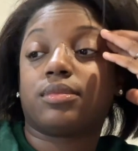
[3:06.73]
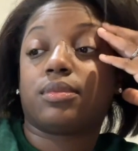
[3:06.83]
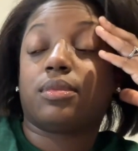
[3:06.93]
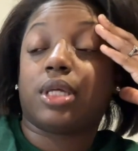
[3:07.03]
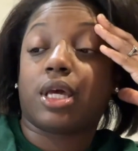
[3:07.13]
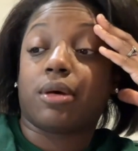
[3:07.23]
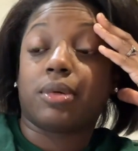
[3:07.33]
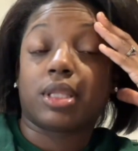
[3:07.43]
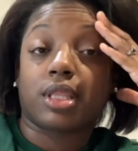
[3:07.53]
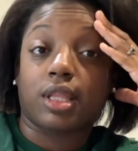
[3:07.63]
but yeah,
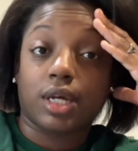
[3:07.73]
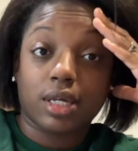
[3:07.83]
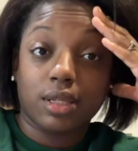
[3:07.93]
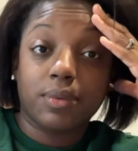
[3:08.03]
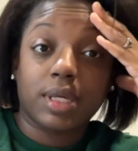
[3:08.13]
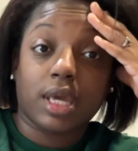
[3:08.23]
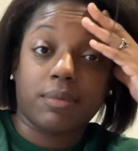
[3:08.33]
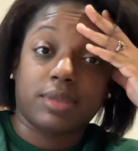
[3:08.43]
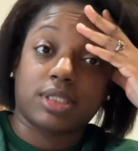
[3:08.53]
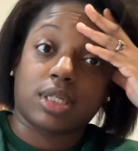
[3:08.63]
but the, luckily we
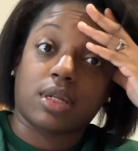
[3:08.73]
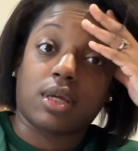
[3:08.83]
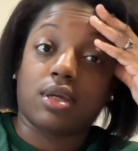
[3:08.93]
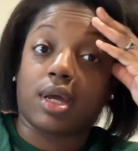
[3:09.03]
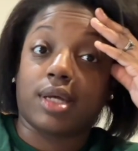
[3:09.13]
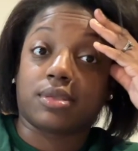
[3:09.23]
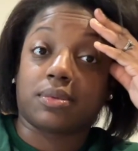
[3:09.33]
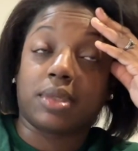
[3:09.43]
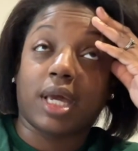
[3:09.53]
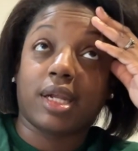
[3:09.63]
came on Sunday, you guys. When
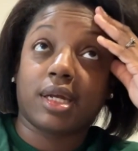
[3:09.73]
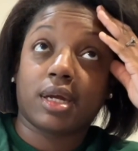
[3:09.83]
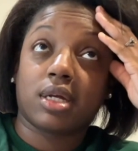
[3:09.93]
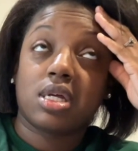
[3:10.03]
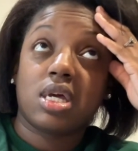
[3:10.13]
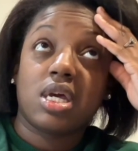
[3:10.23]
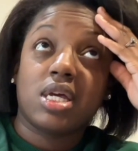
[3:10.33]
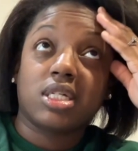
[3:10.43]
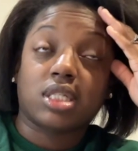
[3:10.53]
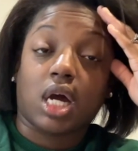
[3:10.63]
we got here,
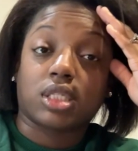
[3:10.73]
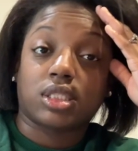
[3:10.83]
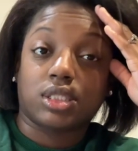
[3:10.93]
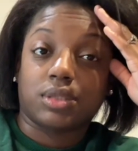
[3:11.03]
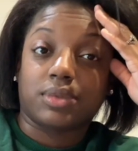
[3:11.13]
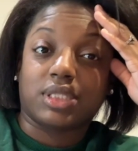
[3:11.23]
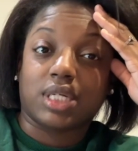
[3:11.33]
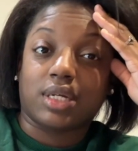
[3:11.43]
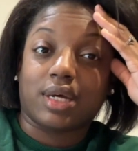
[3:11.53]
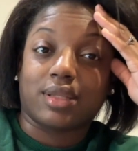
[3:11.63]
his oxygen was
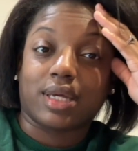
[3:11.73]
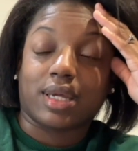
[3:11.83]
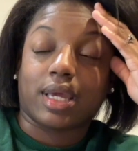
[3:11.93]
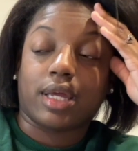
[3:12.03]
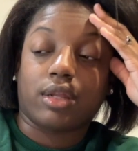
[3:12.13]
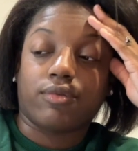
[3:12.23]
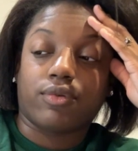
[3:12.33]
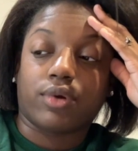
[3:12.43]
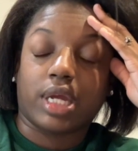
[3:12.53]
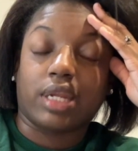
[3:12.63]
sitting at like an
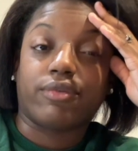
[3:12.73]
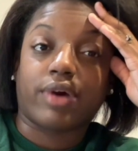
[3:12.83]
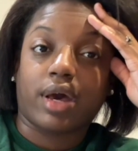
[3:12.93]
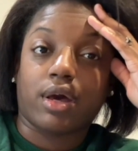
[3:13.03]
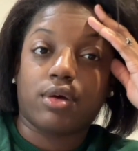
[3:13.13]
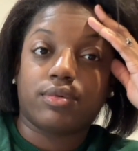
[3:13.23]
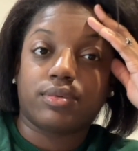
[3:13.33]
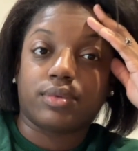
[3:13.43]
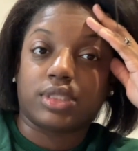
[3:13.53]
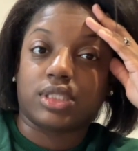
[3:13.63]
84, 85,
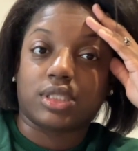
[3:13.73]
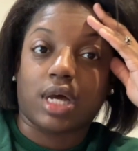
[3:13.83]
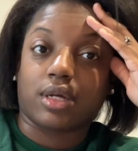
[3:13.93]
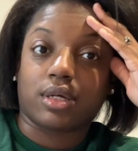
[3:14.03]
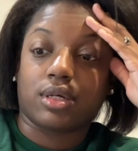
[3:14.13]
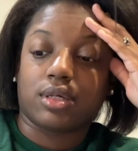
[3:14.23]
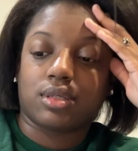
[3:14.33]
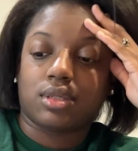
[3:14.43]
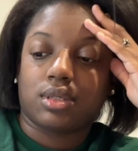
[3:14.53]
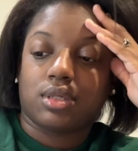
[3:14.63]
which is not good.
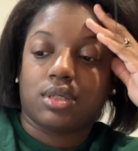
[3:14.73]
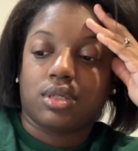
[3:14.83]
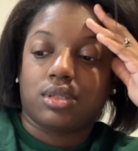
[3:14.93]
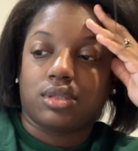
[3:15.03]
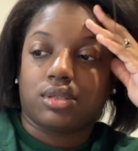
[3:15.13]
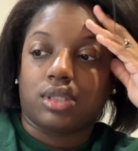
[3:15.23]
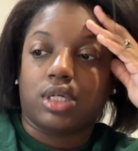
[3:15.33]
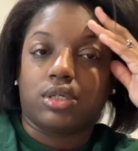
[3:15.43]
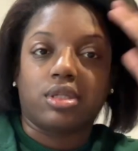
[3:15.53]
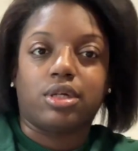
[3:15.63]

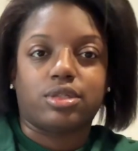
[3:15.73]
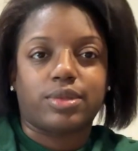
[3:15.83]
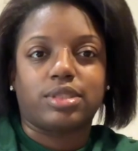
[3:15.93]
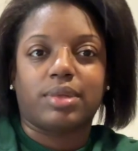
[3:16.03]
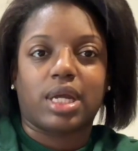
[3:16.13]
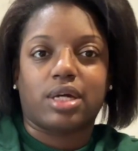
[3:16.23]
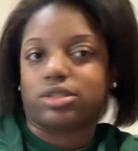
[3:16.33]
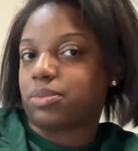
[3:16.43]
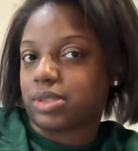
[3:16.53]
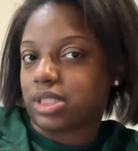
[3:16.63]
Literally, you're supposed to be at
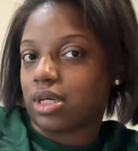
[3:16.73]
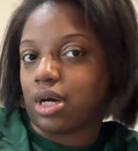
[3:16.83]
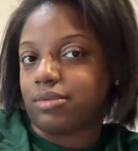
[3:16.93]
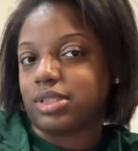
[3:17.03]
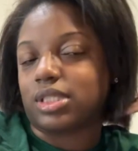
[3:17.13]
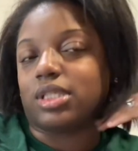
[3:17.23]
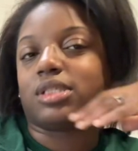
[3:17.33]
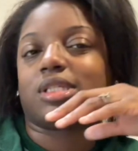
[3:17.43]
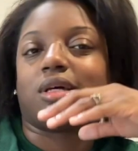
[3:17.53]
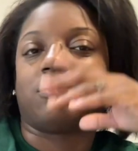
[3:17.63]
100%, obviously.
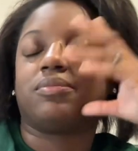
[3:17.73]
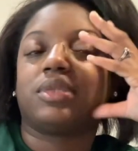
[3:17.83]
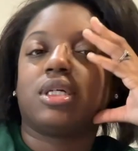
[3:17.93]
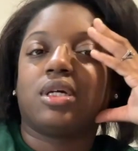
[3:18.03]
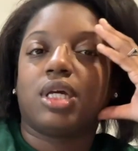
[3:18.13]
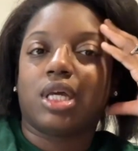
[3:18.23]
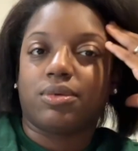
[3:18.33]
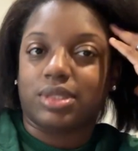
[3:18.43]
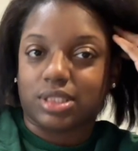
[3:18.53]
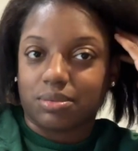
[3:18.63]
So he
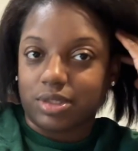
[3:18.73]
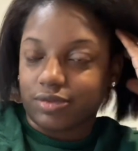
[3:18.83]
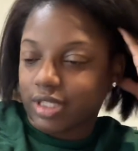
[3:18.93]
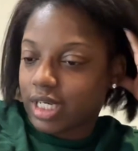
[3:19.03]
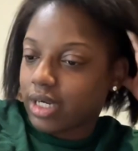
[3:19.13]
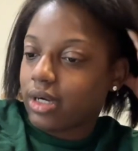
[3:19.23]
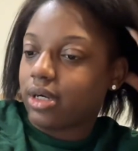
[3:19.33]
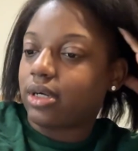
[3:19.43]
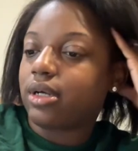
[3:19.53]
wasn't moving air